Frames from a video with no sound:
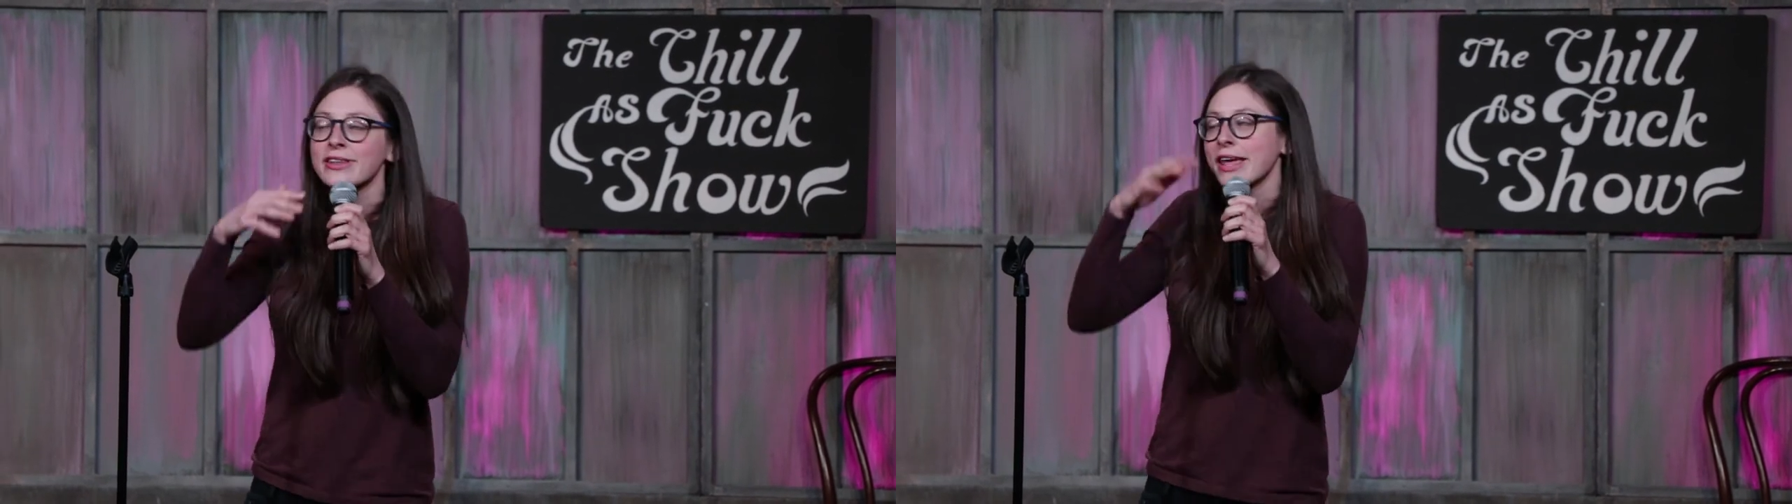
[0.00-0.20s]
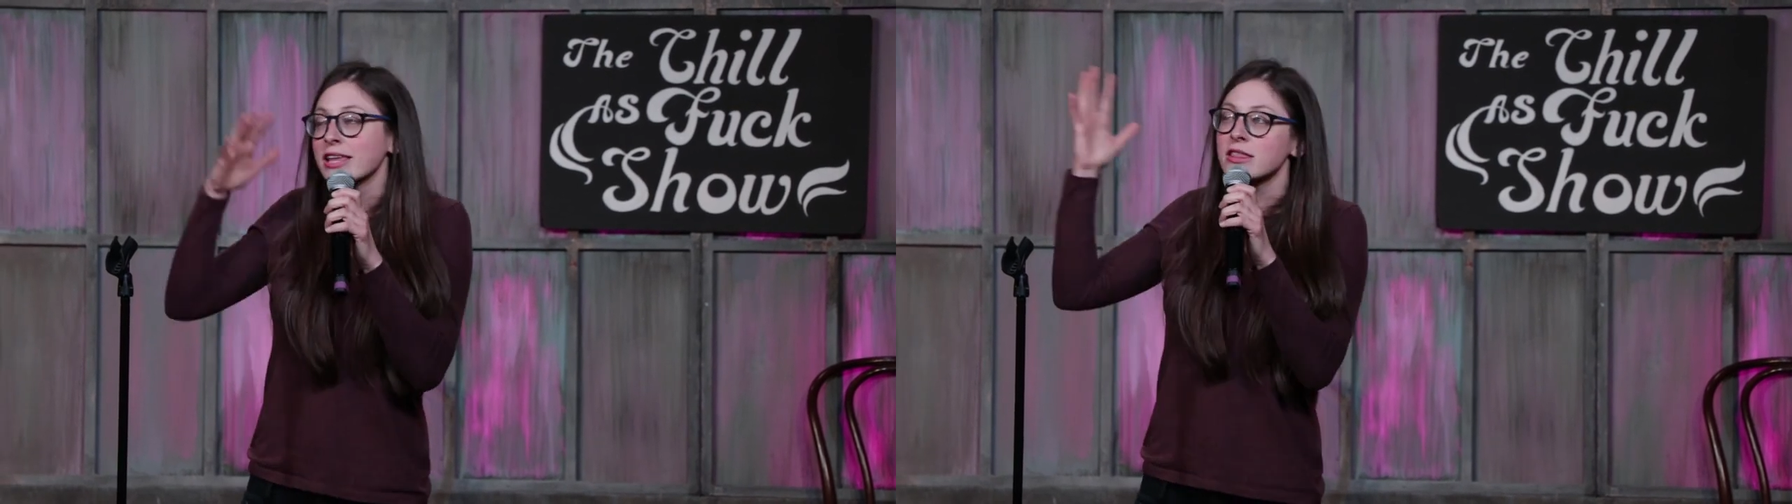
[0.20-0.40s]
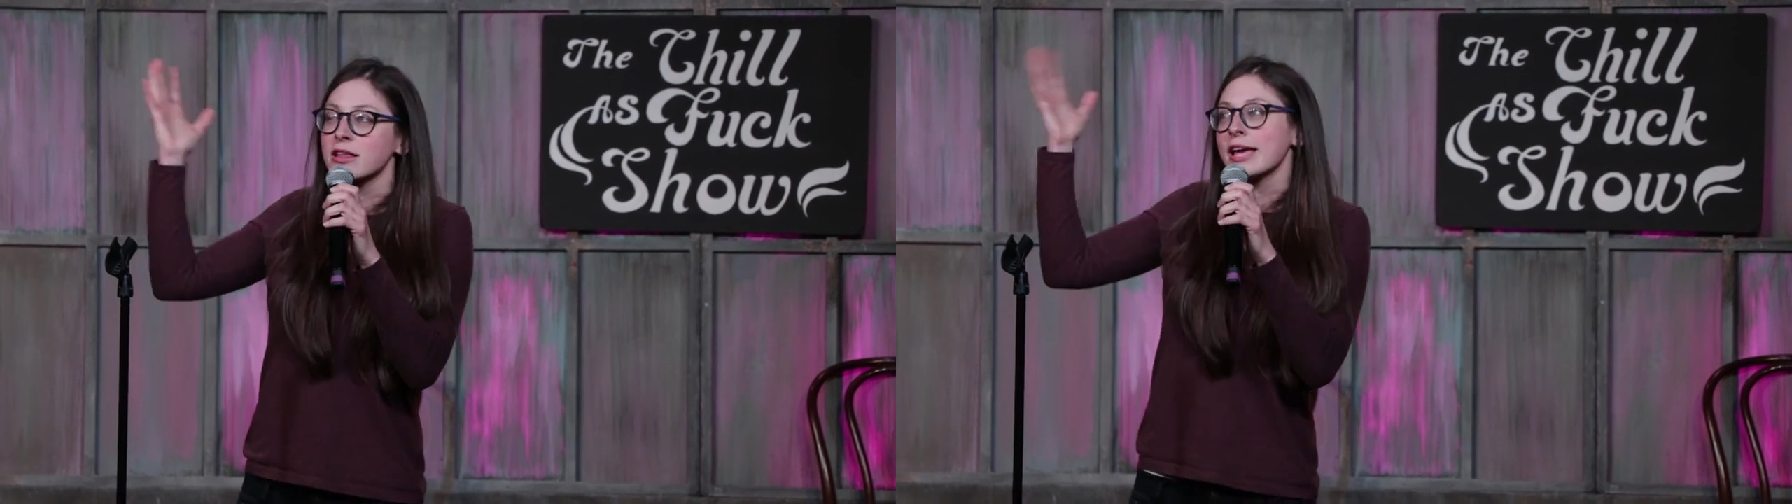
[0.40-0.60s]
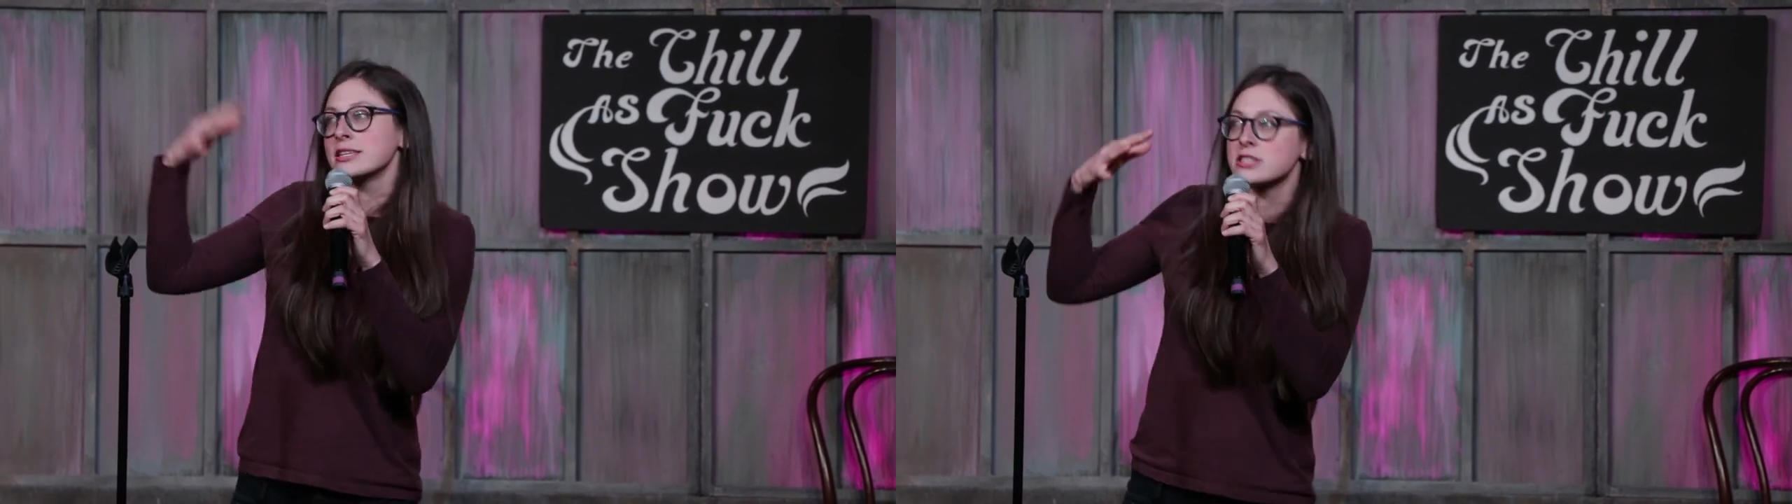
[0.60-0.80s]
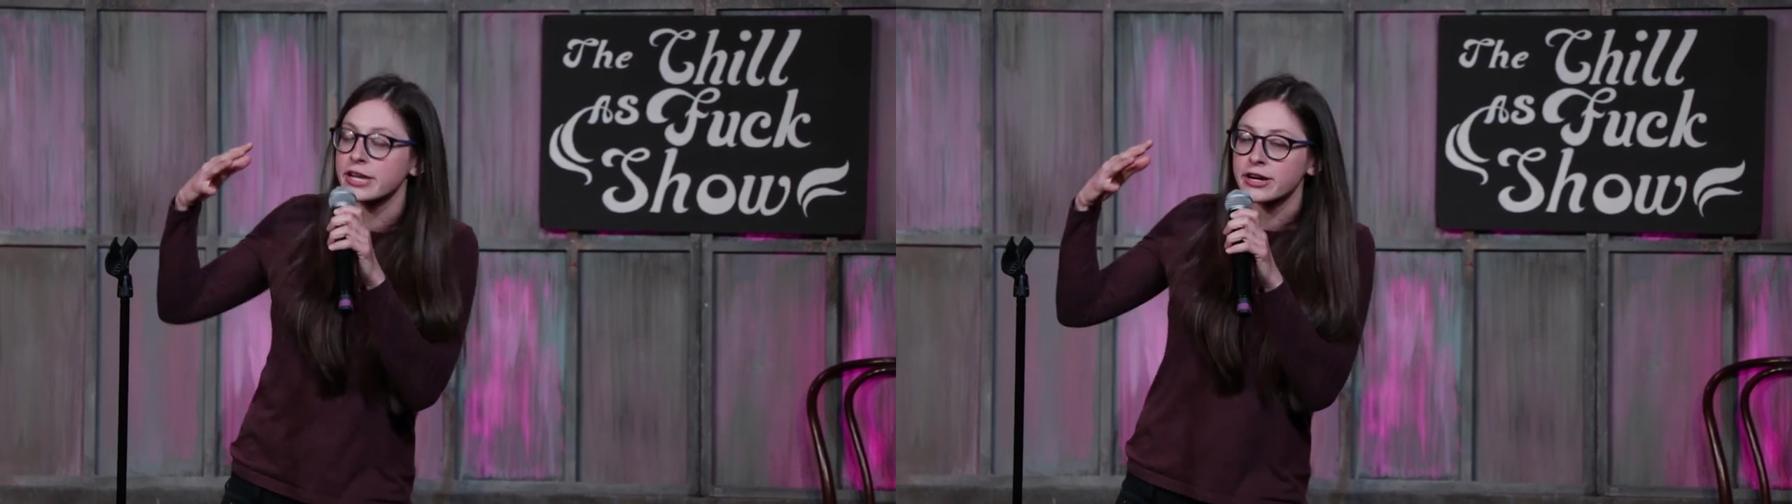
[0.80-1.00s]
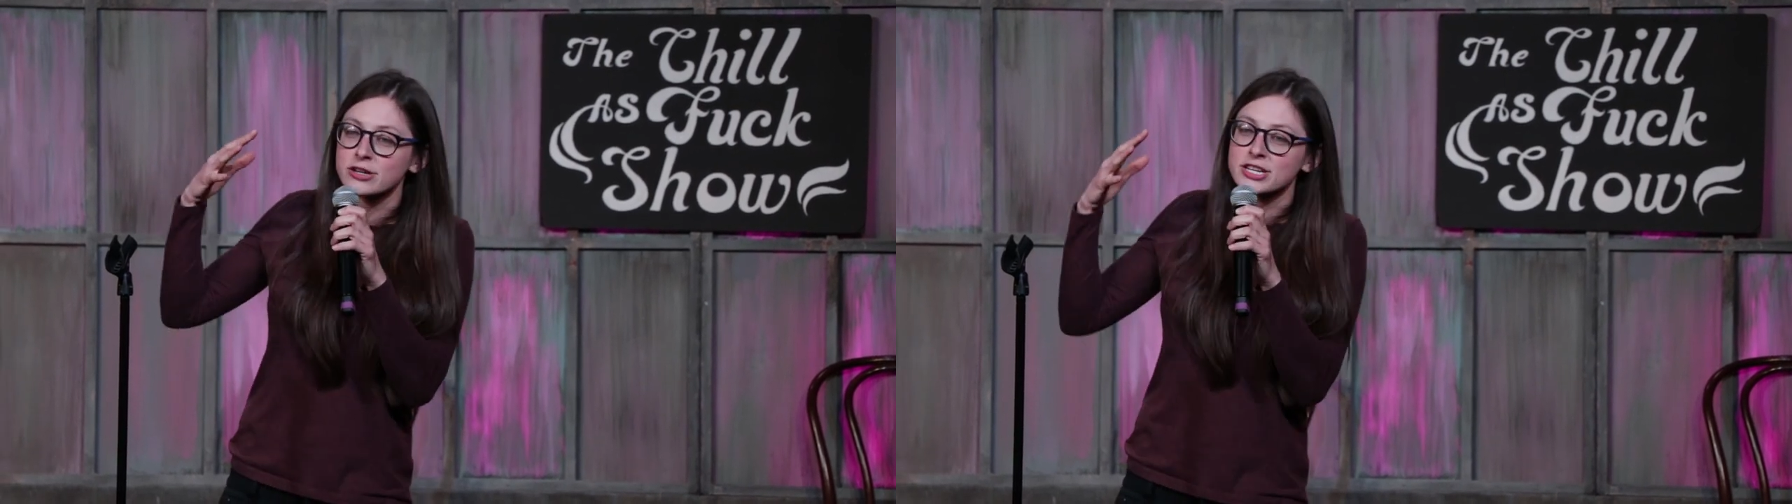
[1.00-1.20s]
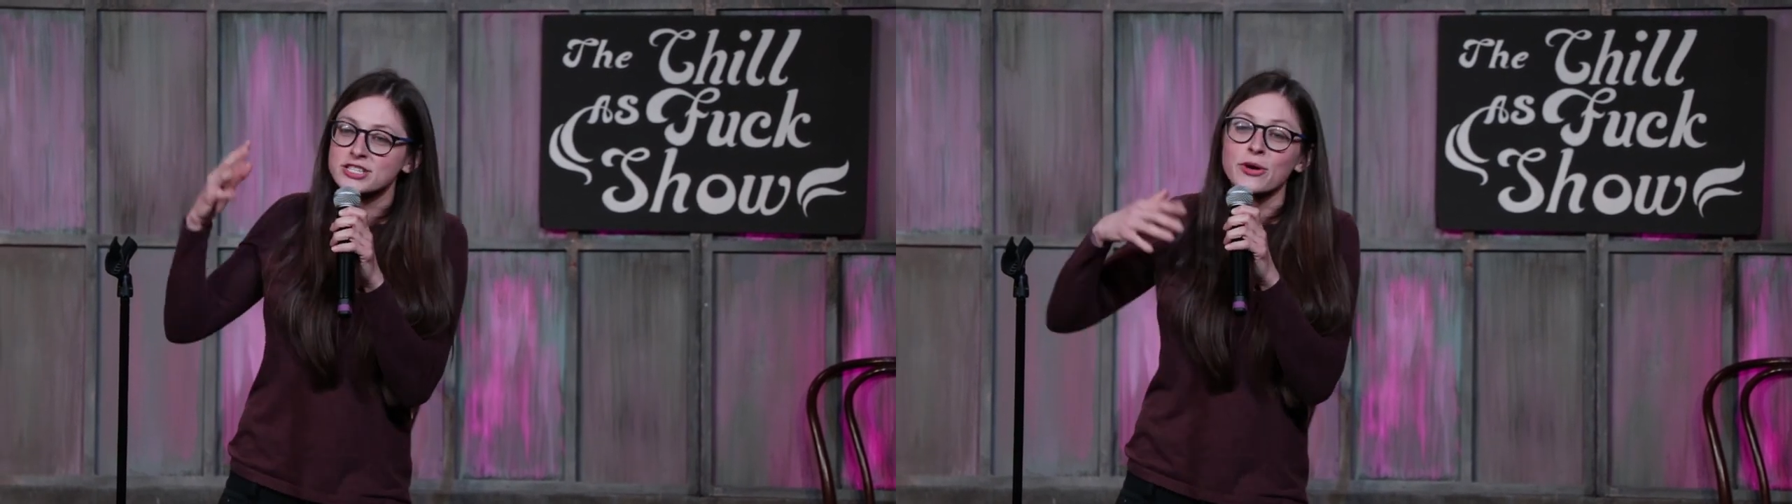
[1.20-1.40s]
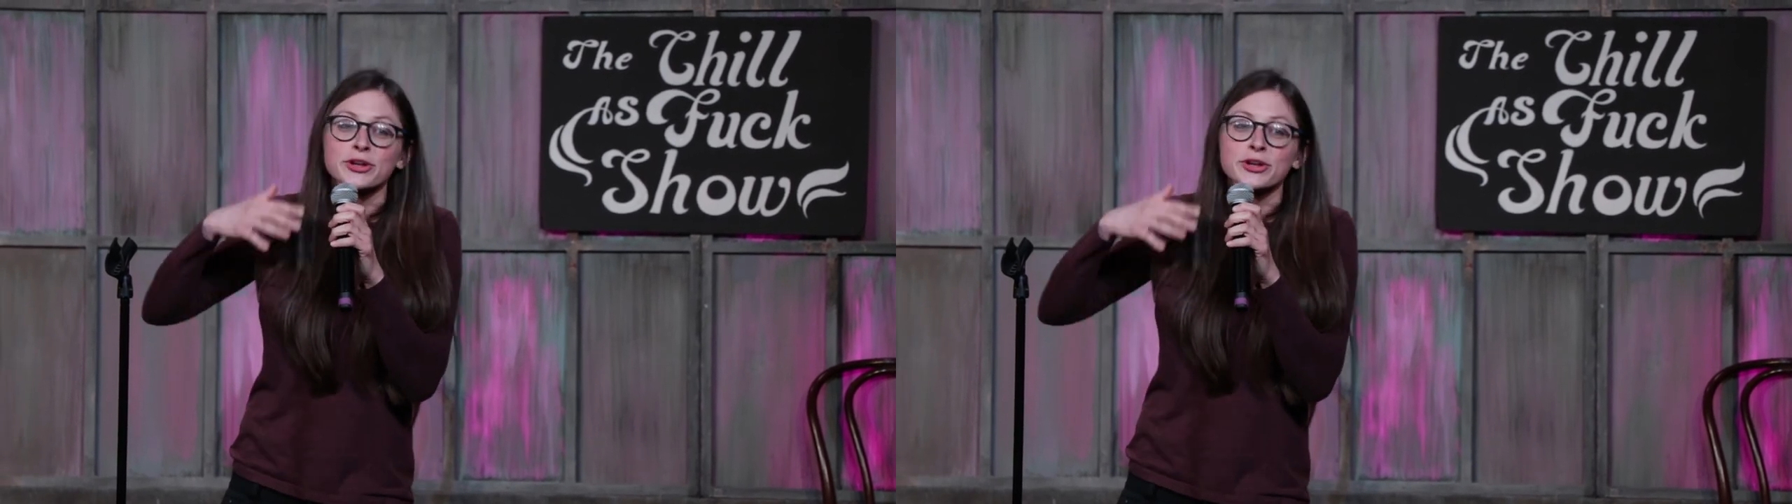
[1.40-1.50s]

and like the light's hitting her just so,